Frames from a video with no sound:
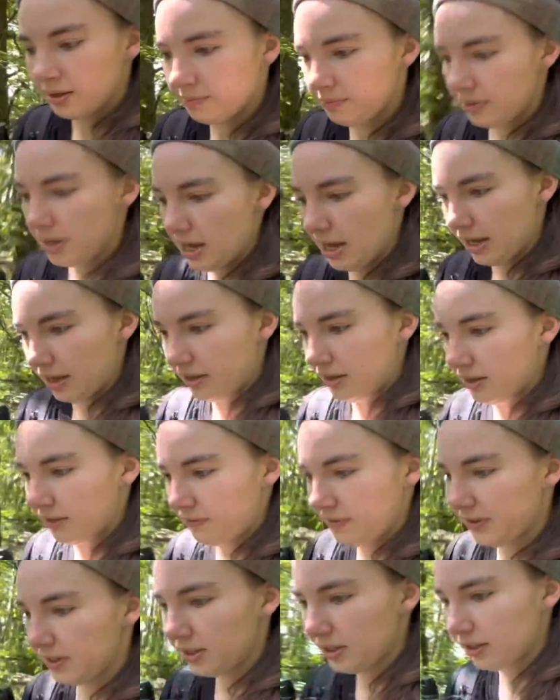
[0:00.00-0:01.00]
But yeah, I'm
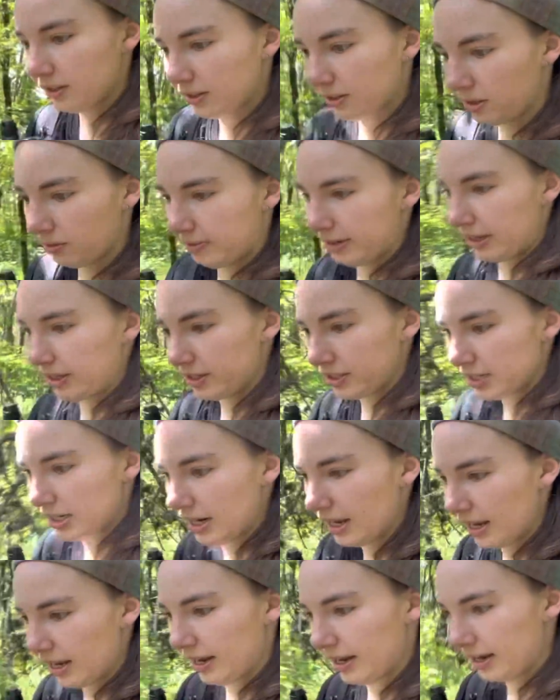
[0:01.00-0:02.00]
feeling a little better
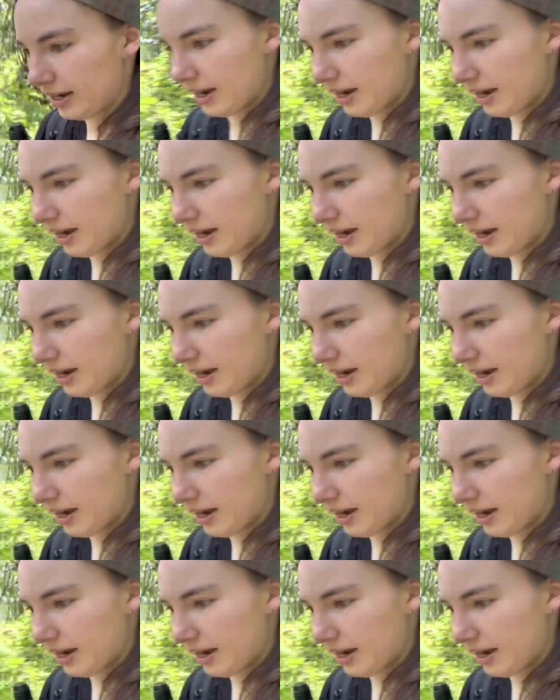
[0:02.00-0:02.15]
today.